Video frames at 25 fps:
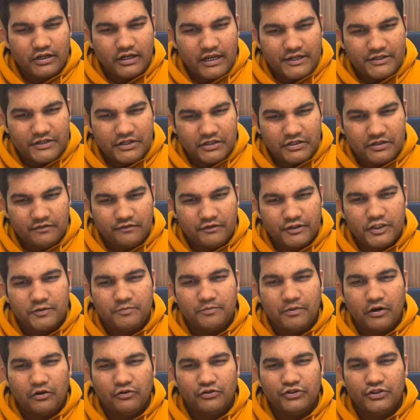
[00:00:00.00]
relationship with
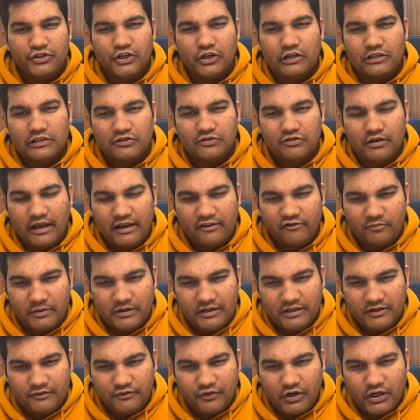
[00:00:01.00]
spouse they also have
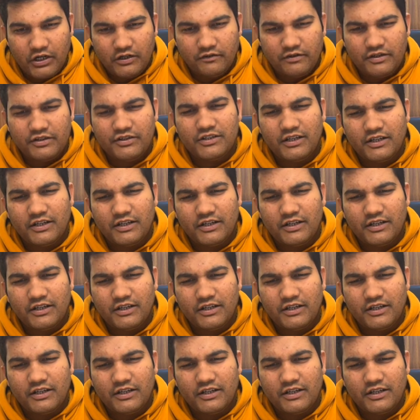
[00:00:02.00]
many followers